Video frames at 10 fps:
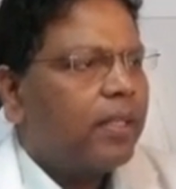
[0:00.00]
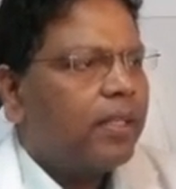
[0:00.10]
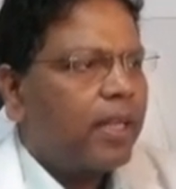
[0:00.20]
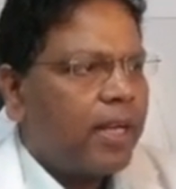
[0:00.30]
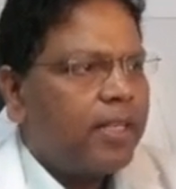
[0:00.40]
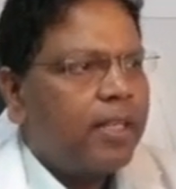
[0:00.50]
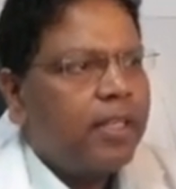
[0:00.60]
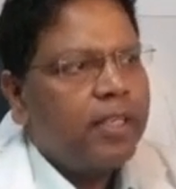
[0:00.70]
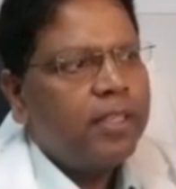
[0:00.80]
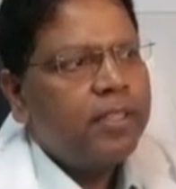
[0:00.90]
title
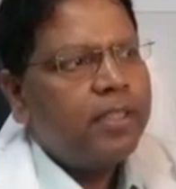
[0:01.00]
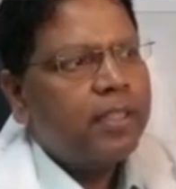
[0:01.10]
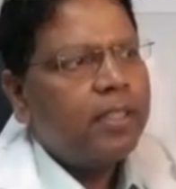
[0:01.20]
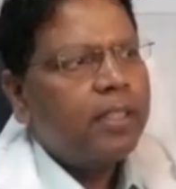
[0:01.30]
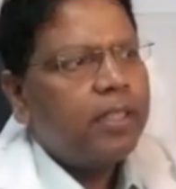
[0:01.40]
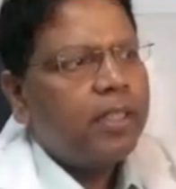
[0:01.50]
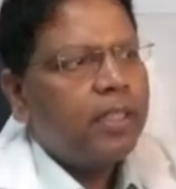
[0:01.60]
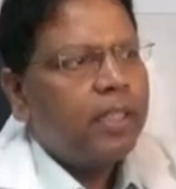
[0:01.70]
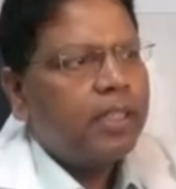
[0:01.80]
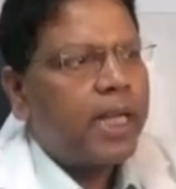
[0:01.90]
is
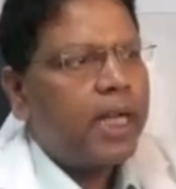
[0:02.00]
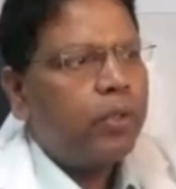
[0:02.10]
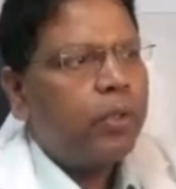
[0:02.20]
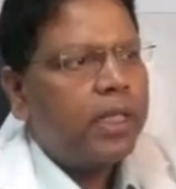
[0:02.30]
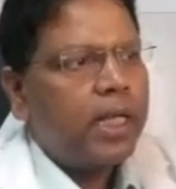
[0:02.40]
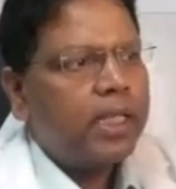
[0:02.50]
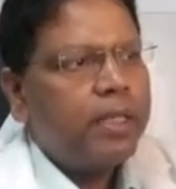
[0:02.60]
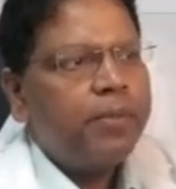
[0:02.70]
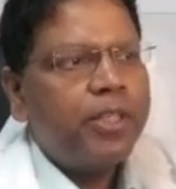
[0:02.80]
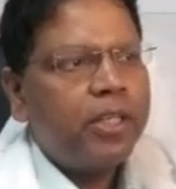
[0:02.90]

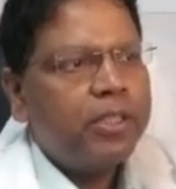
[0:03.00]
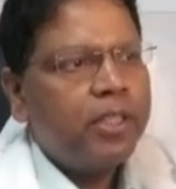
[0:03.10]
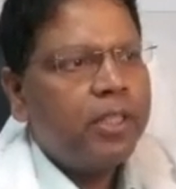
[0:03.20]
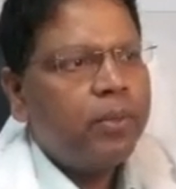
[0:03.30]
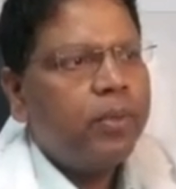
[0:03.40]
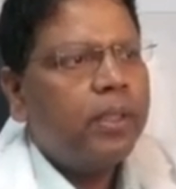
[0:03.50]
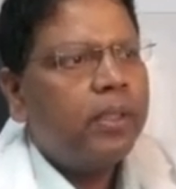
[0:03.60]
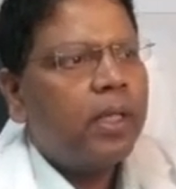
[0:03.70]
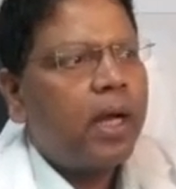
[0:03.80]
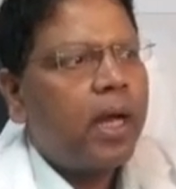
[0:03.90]
Cytoreductive Surgery with
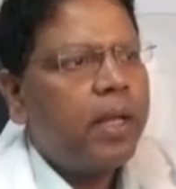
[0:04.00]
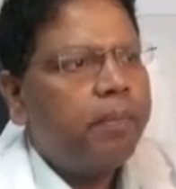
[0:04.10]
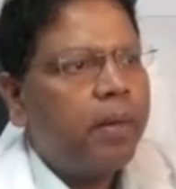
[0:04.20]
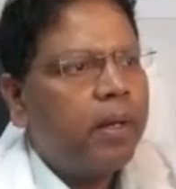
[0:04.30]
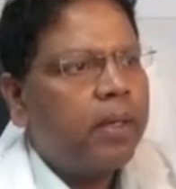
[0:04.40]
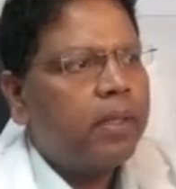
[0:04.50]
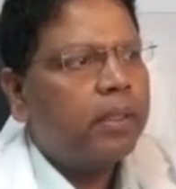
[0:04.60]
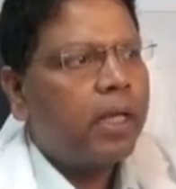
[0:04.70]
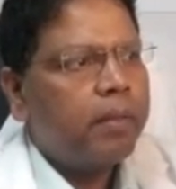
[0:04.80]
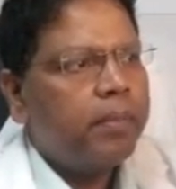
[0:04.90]

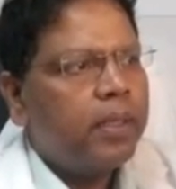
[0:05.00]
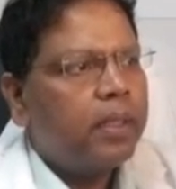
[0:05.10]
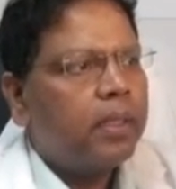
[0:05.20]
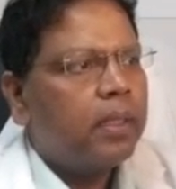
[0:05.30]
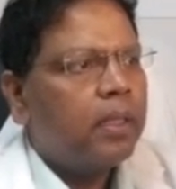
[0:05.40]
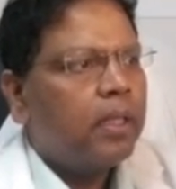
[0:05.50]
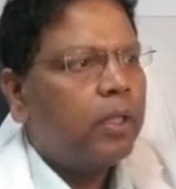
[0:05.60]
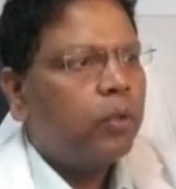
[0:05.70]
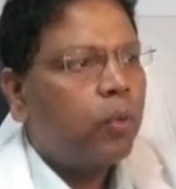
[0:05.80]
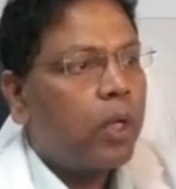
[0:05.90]
Hyperthermic
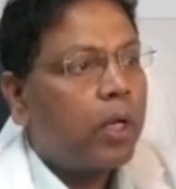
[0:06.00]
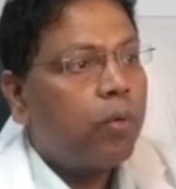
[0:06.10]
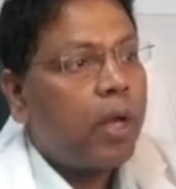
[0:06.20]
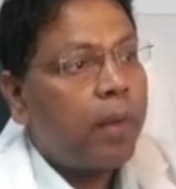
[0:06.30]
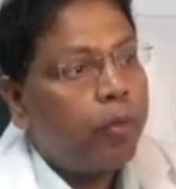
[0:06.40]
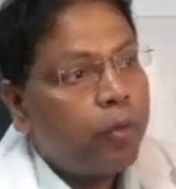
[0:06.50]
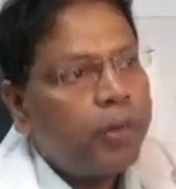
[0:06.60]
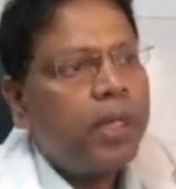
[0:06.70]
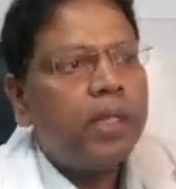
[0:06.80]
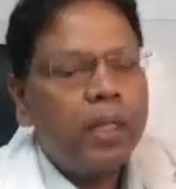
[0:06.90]

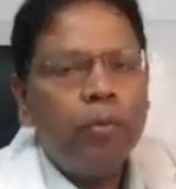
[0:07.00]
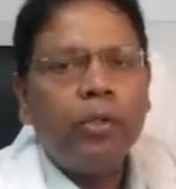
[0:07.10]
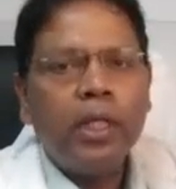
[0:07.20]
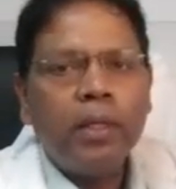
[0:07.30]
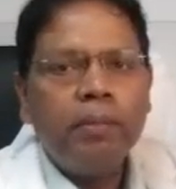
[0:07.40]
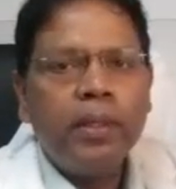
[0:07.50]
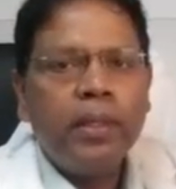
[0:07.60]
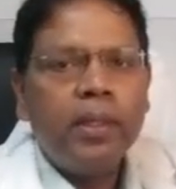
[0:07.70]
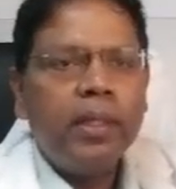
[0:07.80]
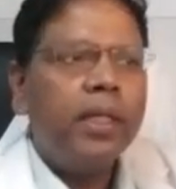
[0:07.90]
Thoracoabdominal
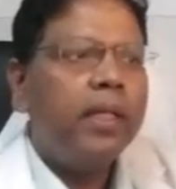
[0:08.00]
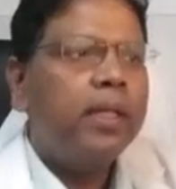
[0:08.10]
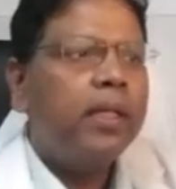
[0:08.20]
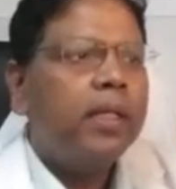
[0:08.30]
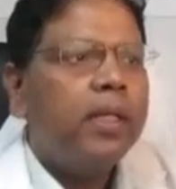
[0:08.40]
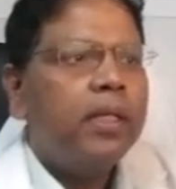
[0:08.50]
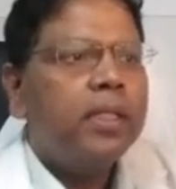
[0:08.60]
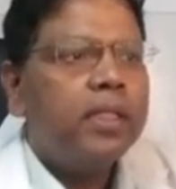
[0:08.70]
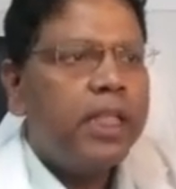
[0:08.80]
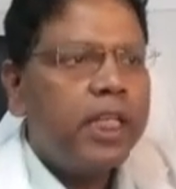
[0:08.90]
Chemotherapy in
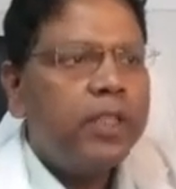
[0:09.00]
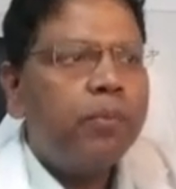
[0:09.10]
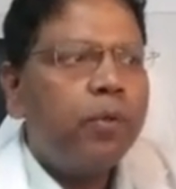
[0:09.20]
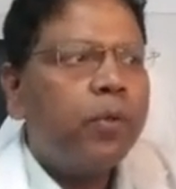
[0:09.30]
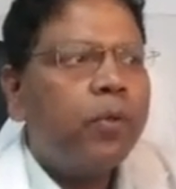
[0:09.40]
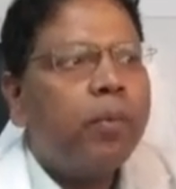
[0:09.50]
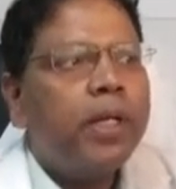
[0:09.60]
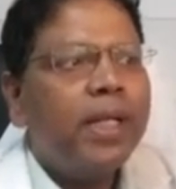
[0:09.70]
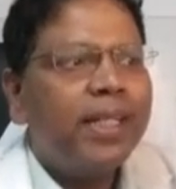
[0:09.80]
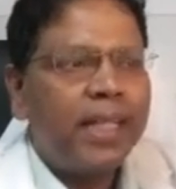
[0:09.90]
Stage 4
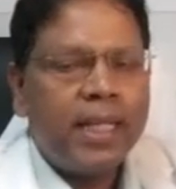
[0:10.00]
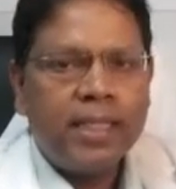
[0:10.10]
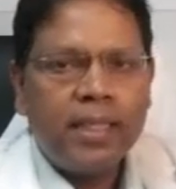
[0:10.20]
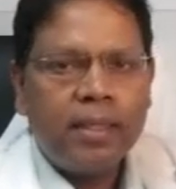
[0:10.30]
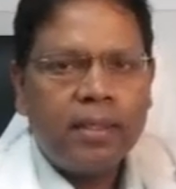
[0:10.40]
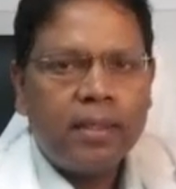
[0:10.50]
Ovarian Cancer.